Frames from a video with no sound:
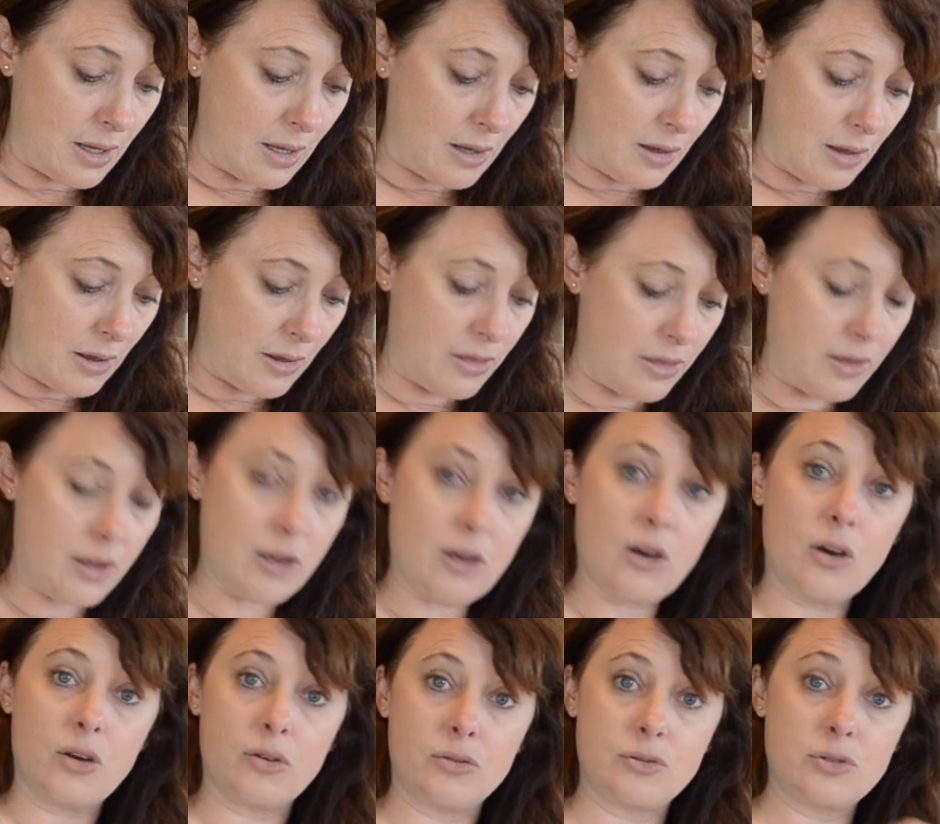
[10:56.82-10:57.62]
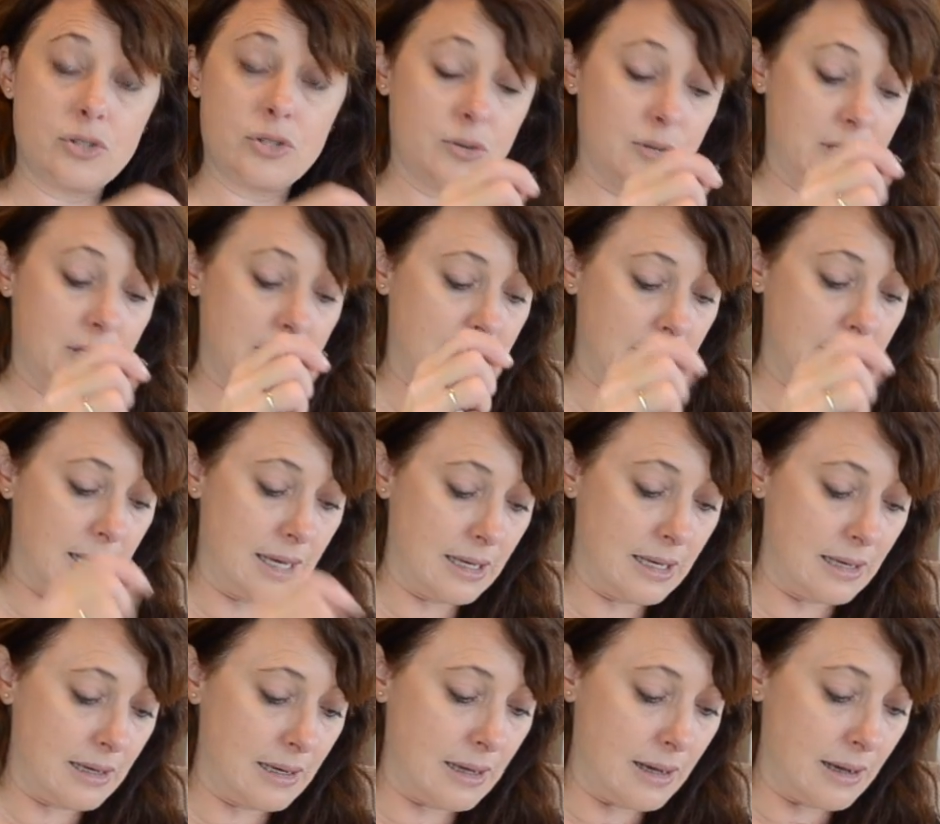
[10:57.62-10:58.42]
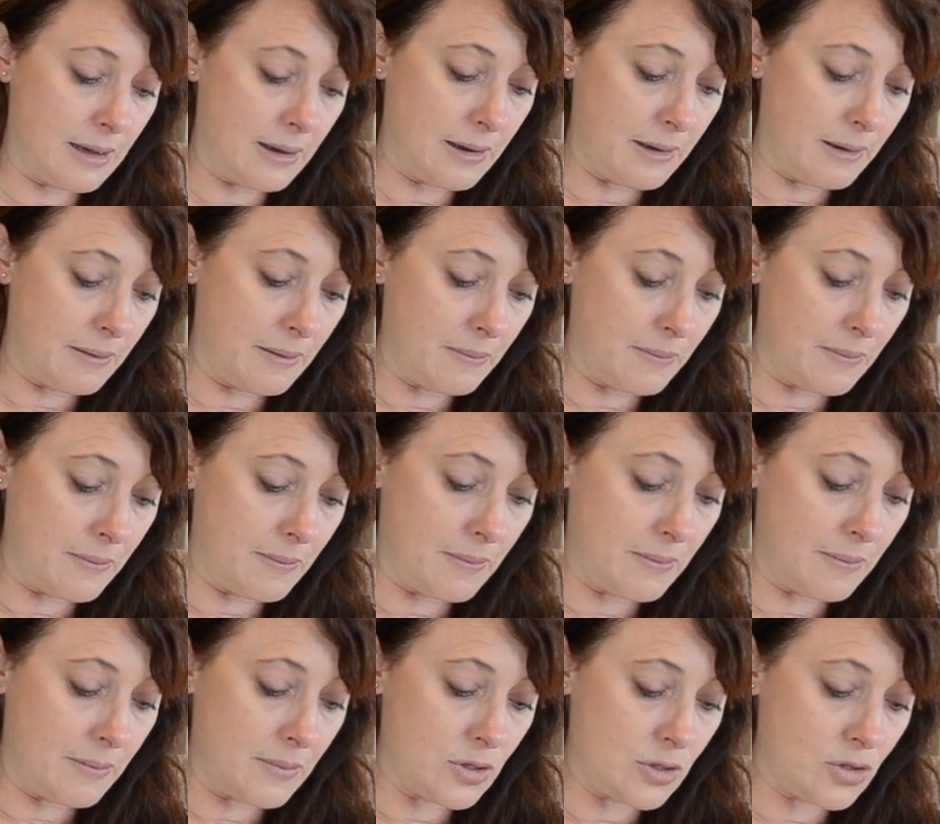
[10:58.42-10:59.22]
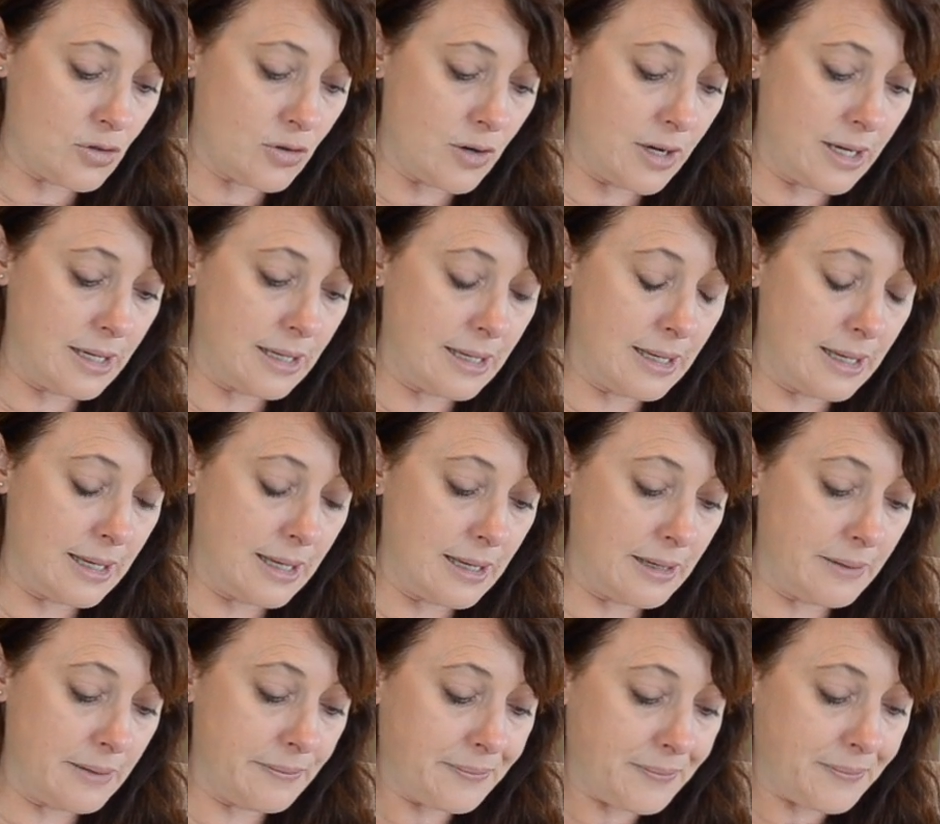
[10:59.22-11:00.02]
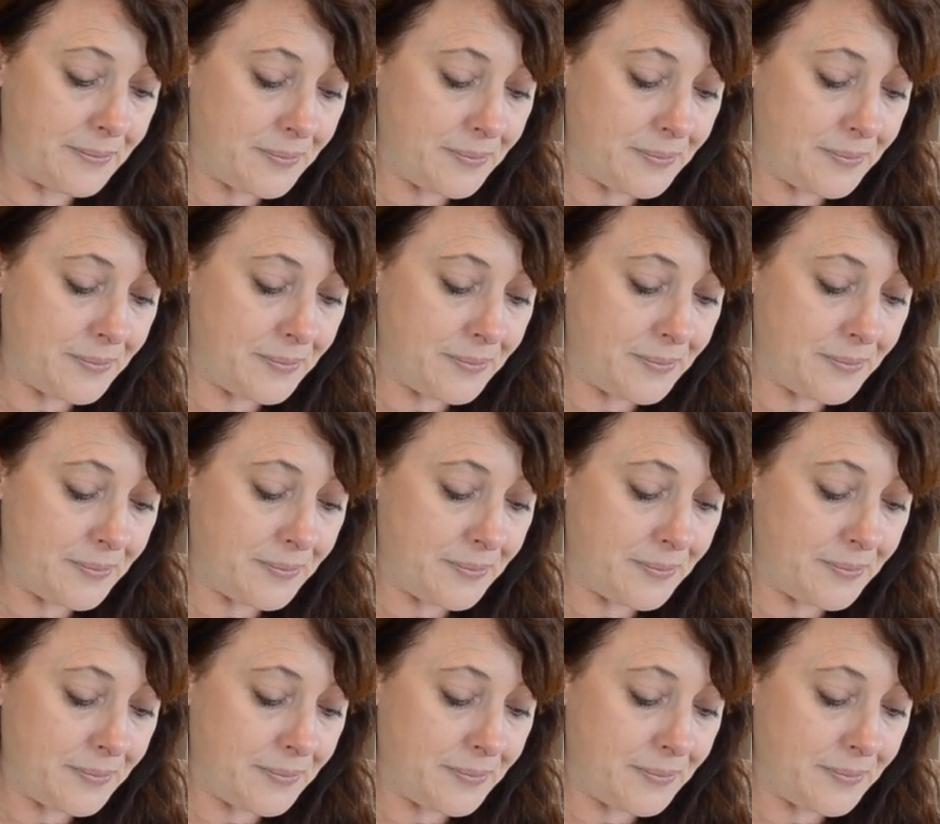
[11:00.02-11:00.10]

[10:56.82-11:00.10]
I think I'll do it again, and try it again.